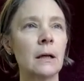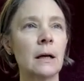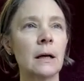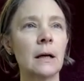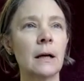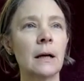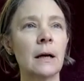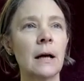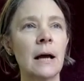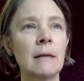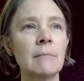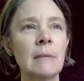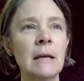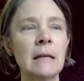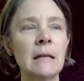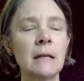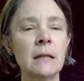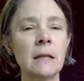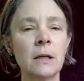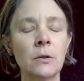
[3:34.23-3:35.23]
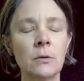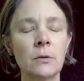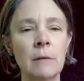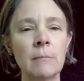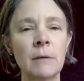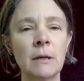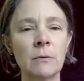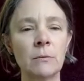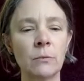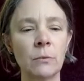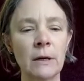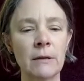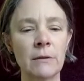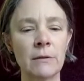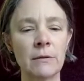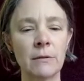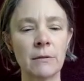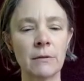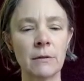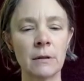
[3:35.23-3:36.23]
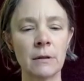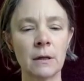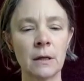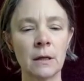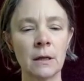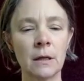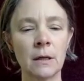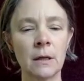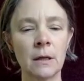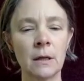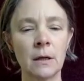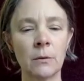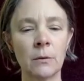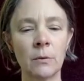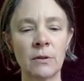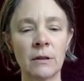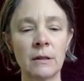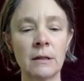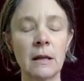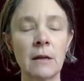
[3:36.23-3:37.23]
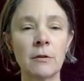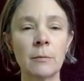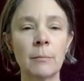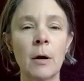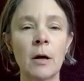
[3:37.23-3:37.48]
I made an agreement with another